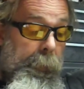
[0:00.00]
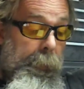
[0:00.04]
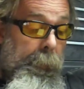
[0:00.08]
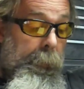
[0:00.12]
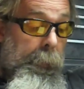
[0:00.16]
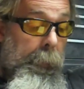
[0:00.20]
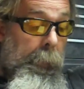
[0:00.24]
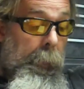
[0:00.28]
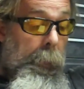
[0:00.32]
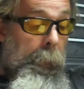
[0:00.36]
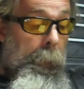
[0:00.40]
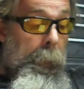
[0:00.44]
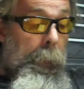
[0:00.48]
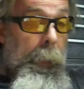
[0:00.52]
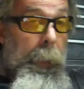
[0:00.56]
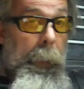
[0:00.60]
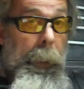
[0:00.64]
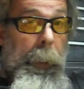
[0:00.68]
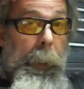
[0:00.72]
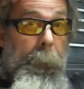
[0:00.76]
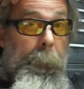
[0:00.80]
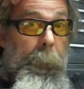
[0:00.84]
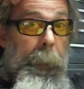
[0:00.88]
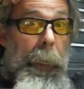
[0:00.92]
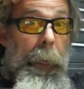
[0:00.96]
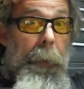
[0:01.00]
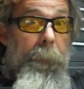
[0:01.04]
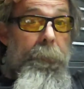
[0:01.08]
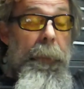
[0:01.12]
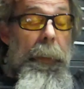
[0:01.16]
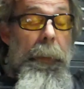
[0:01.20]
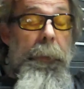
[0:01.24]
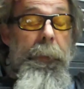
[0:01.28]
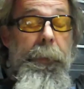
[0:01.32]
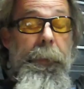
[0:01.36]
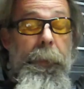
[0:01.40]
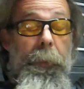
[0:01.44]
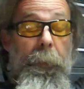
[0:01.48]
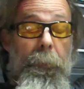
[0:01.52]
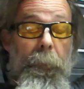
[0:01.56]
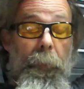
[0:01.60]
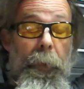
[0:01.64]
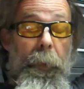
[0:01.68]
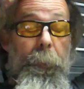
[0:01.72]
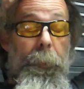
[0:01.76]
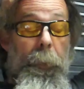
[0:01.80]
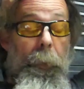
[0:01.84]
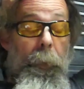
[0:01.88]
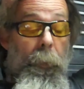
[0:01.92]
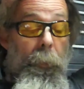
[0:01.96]
And I mean, I've done some
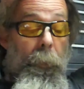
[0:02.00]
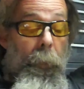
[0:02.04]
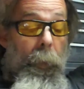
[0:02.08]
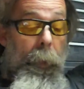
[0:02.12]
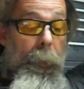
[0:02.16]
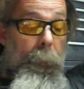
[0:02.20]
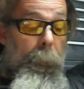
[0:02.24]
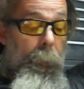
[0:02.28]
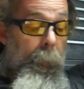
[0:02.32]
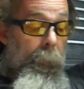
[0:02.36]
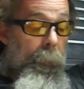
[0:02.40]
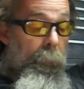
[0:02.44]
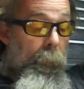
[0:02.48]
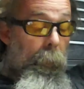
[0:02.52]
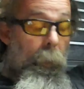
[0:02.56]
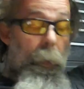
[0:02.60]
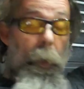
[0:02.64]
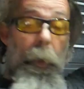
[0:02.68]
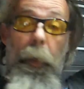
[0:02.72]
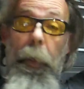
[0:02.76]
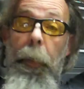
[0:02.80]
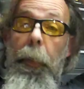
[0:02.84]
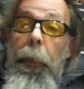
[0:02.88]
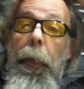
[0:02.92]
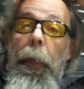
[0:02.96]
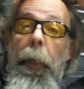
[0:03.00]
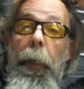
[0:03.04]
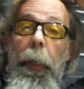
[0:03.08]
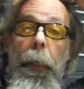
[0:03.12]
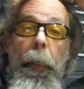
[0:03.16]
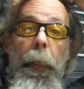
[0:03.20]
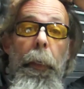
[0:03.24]
repo work before, and